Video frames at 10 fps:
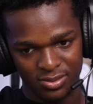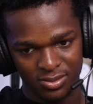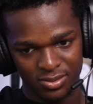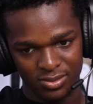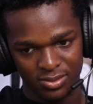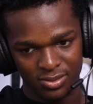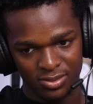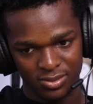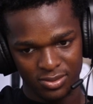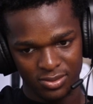
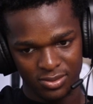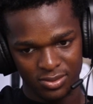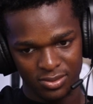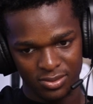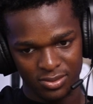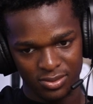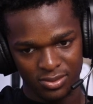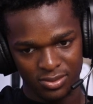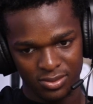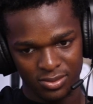
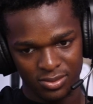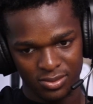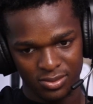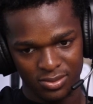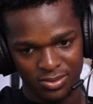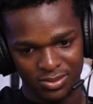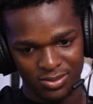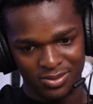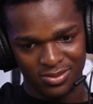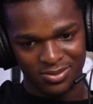Nobody speaks.